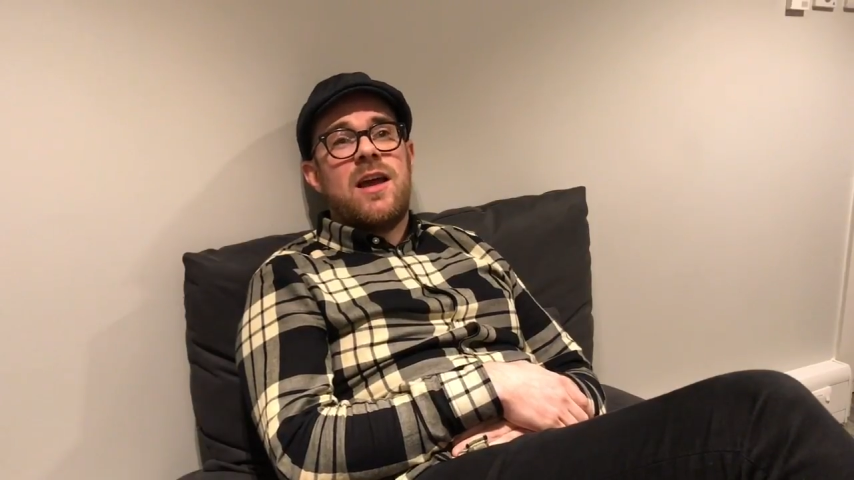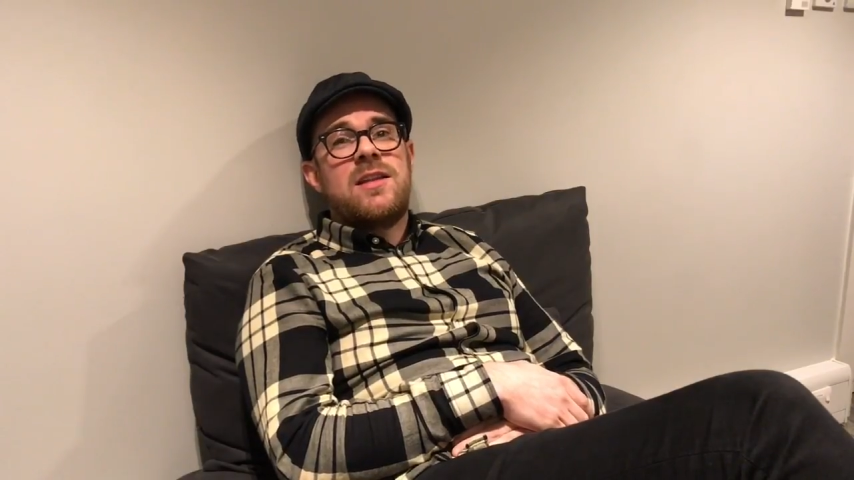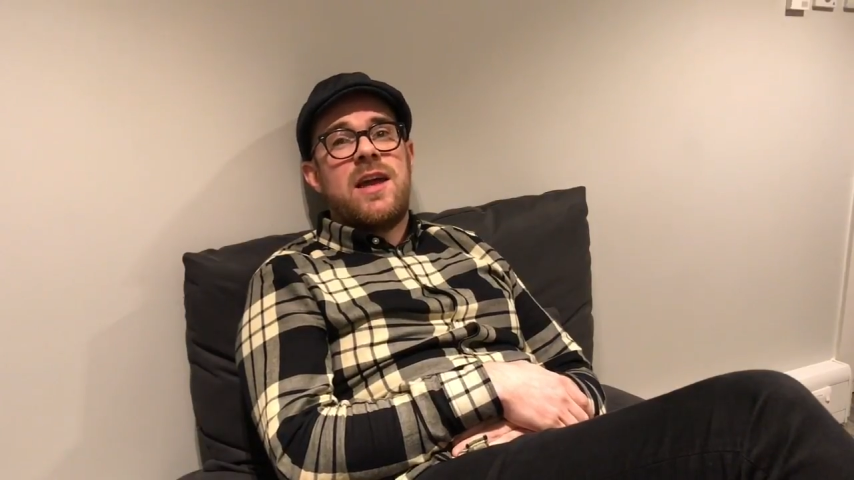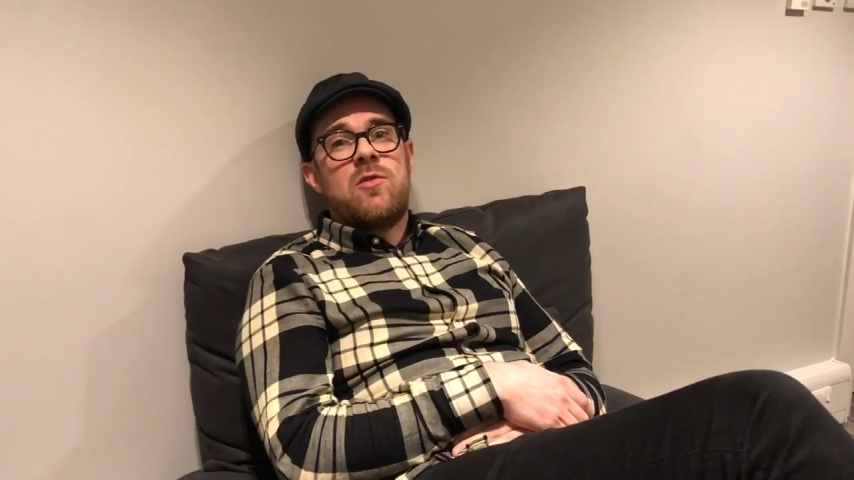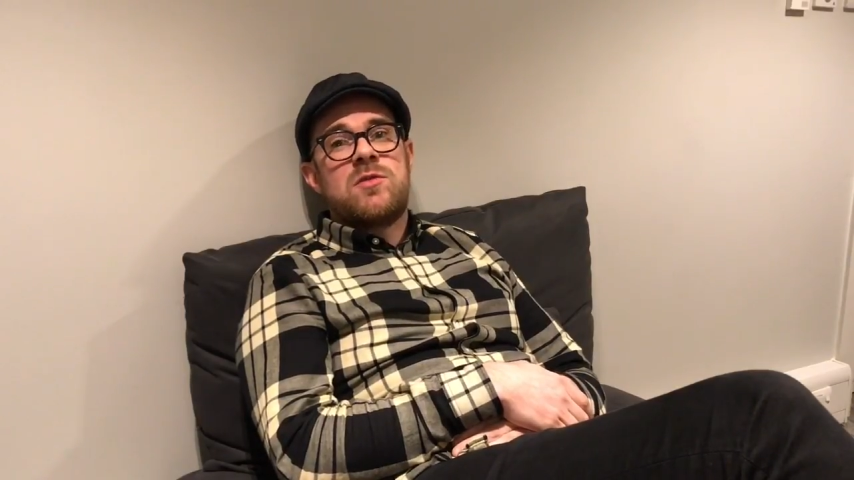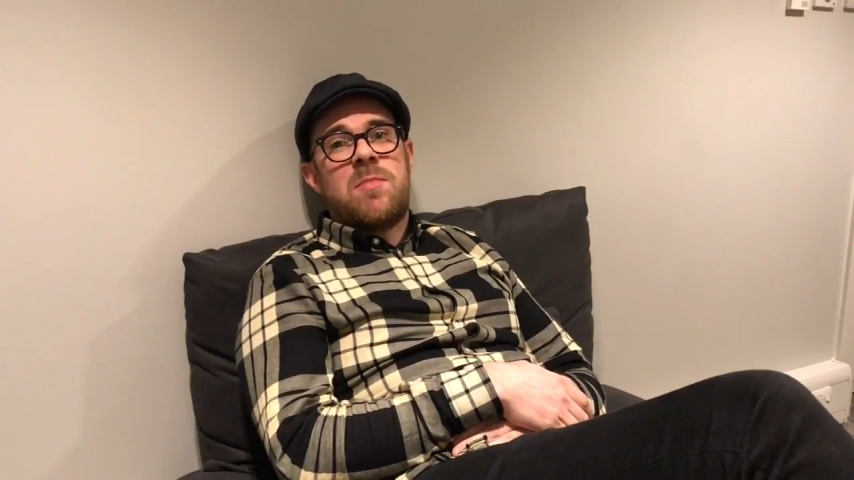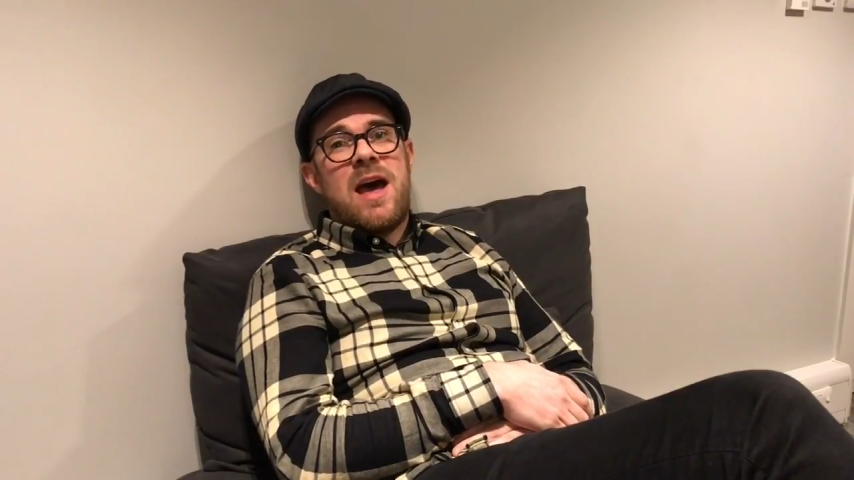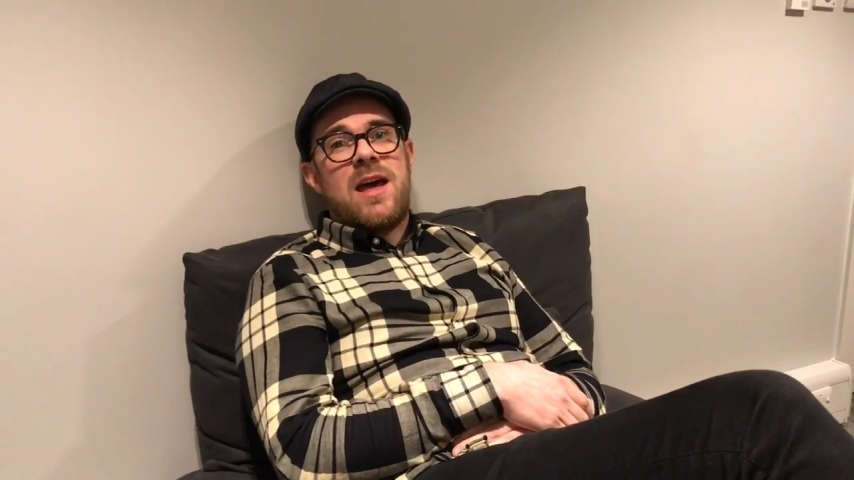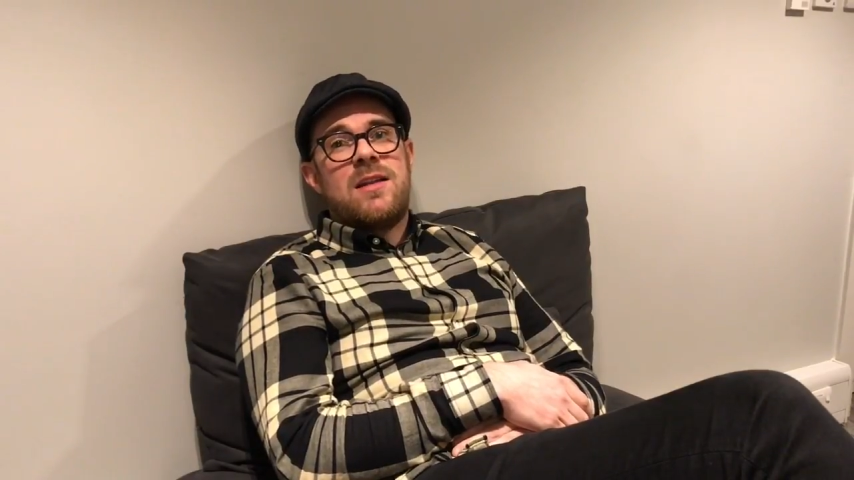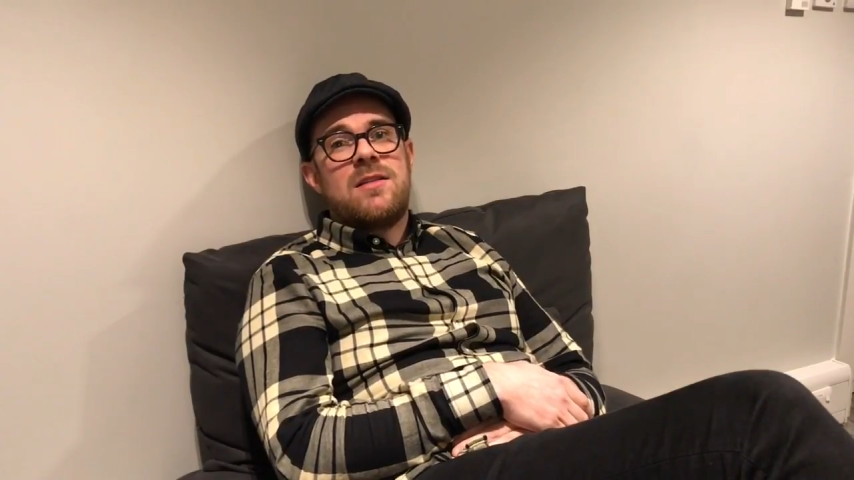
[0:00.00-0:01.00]
Adele's
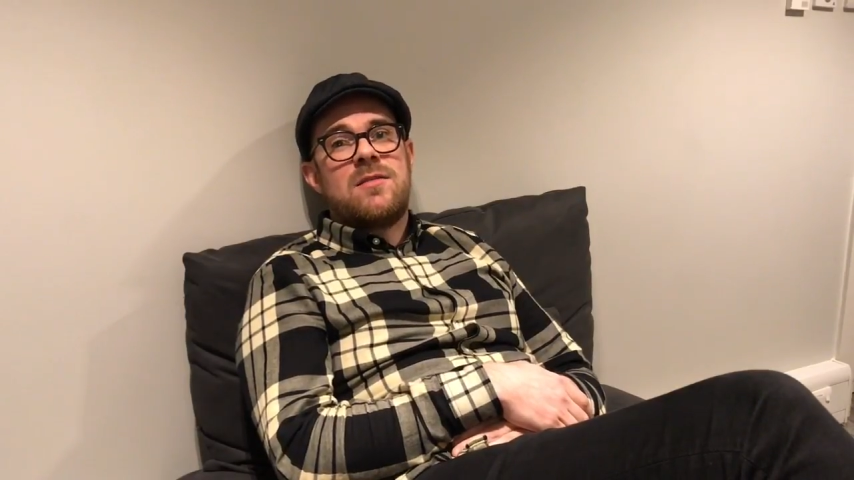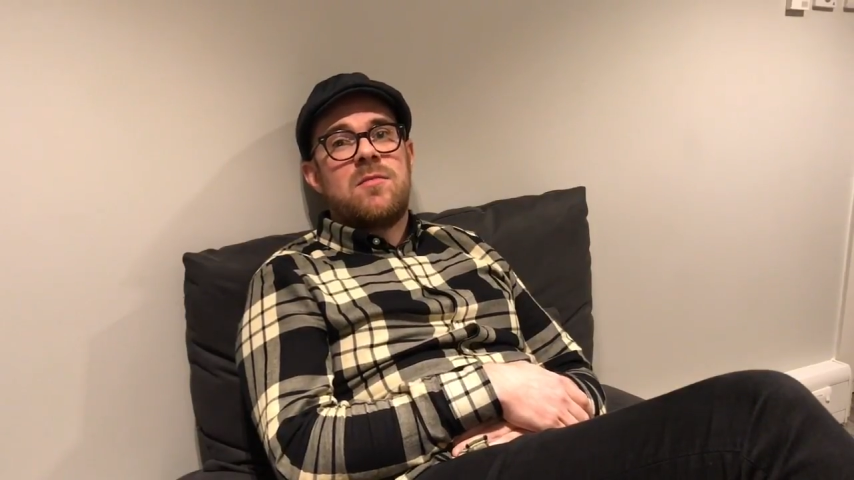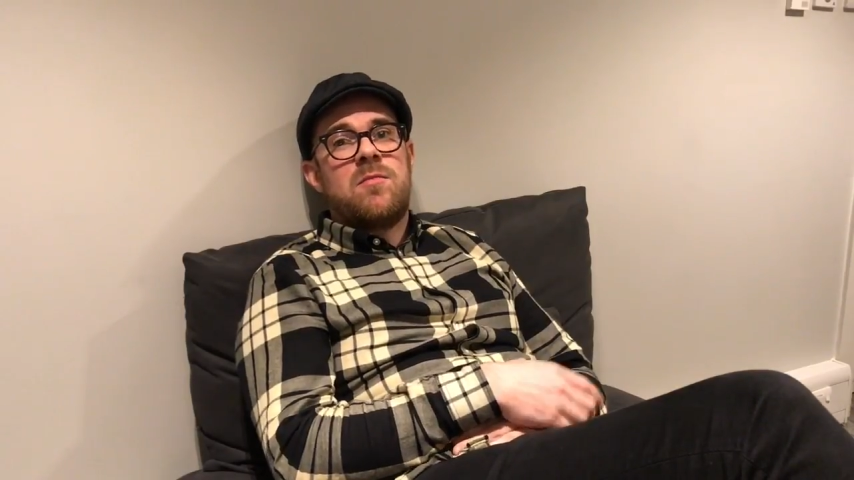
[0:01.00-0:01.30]
band,